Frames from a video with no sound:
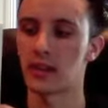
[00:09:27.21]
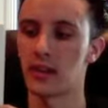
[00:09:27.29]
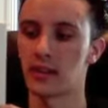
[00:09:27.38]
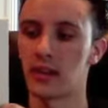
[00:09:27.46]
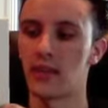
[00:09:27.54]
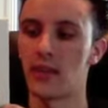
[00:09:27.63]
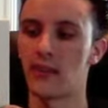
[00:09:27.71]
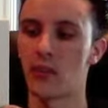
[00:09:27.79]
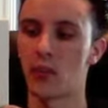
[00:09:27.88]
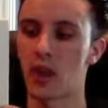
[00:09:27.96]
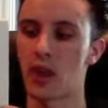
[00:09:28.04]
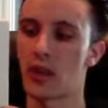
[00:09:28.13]
Instead, they've
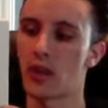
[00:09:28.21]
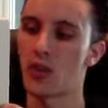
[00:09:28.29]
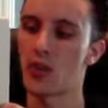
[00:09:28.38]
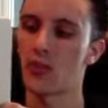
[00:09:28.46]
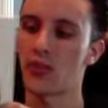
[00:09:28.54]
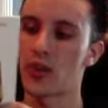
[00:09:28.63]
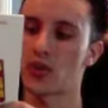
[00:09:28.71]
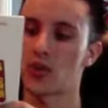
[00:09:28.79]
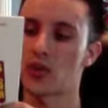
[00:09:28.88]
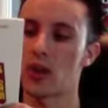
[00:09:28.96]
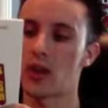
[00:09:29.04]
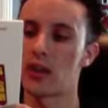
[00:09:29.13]
created a new
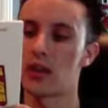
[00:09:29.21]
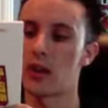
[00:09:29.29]
featurette